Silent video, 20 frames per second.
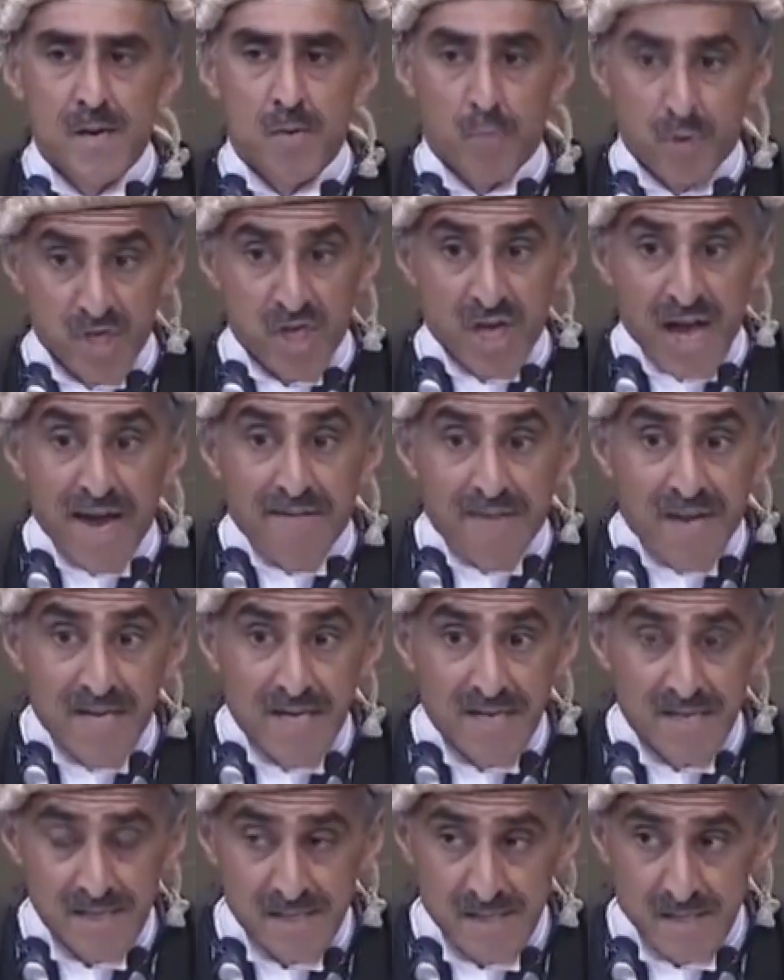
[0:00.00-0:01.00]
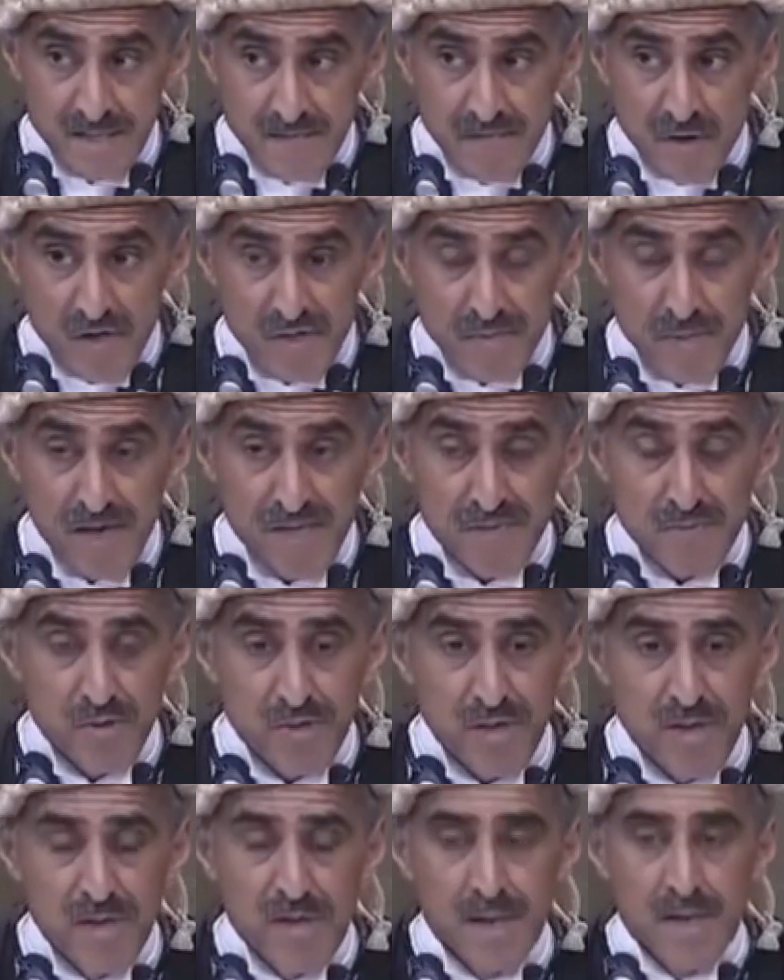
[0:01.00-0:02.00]
which gave India the false
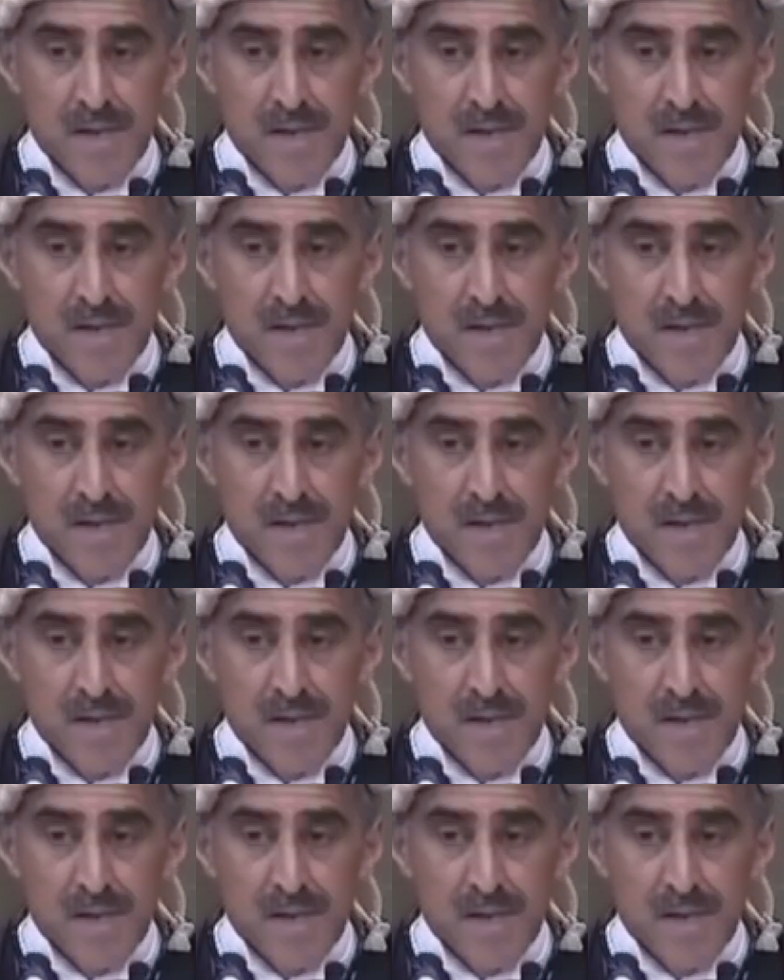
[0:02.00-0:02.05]
passport.